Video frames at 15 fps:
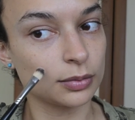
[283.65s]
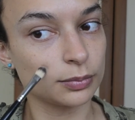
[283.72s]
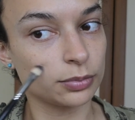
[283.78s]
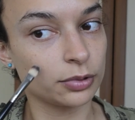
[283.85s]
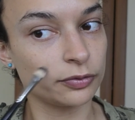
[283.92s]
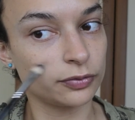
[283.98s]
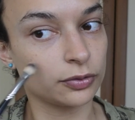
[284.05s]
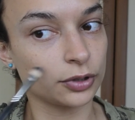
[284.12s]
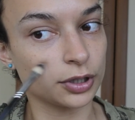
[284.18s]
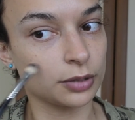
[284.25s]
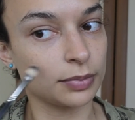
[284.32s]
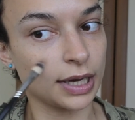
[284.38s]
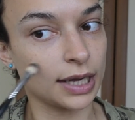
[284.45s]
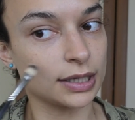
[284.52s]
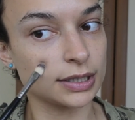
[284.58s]
before you
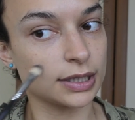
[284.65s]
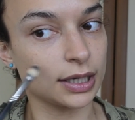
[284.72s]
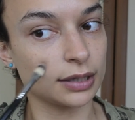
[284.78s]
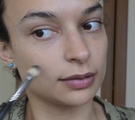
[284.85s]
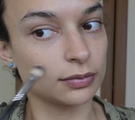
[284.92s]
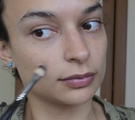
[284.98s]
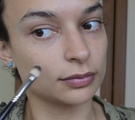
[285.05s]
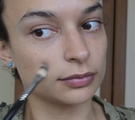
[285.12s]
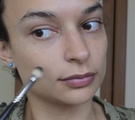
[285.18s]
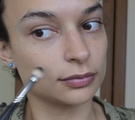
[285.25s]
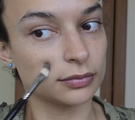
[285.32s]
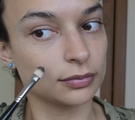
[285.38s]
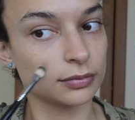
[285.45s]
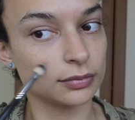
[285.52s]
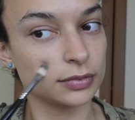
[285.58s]
blend it.
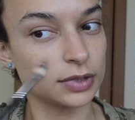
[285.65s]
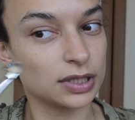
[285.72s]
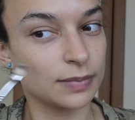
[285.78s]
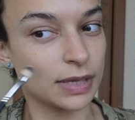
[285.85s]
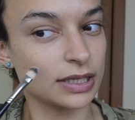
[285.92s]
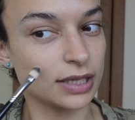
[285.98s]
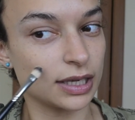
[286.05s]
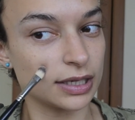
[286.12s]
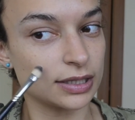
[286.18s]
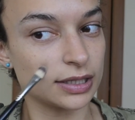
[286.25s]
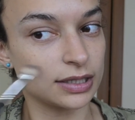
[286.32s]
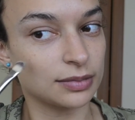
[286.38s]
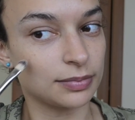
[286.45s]
Just makes it easier to